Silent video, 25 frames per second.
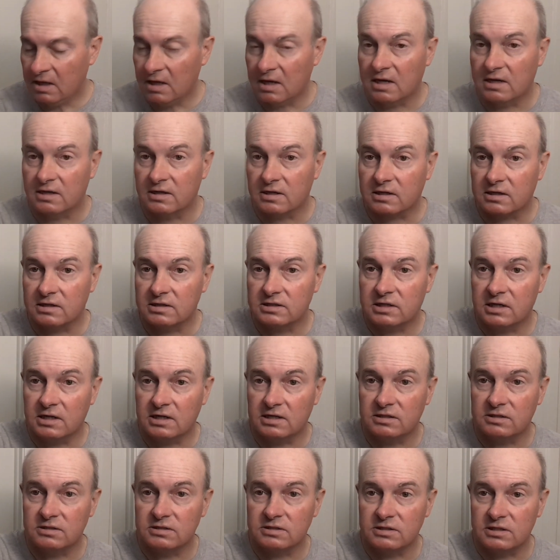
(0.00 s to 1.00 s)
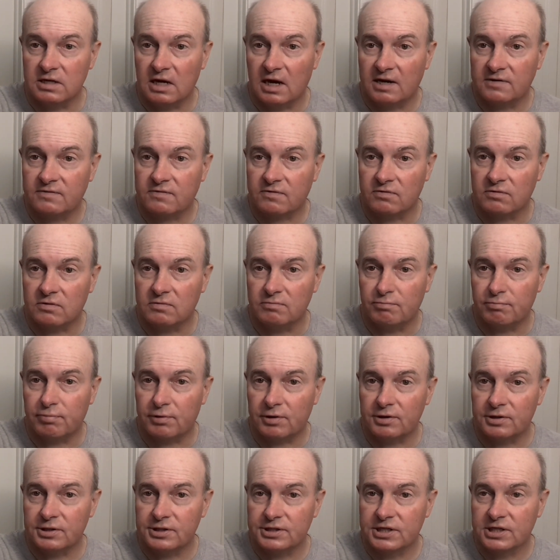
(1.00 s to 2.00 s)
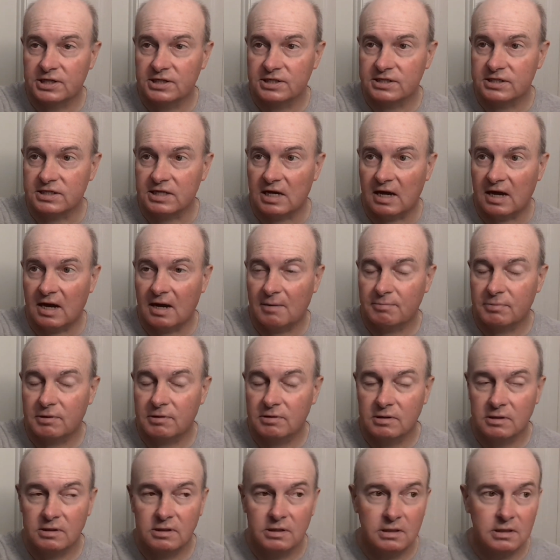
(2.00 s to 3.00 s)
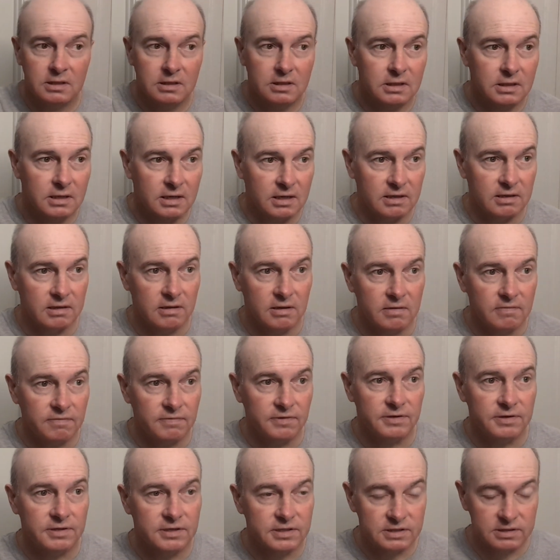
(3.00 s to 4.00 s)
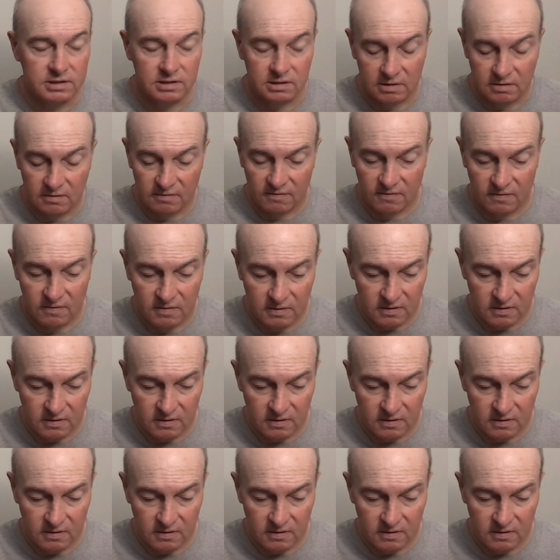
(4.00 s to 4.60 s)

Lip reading: and it contains natural birch sap. I love this stuff.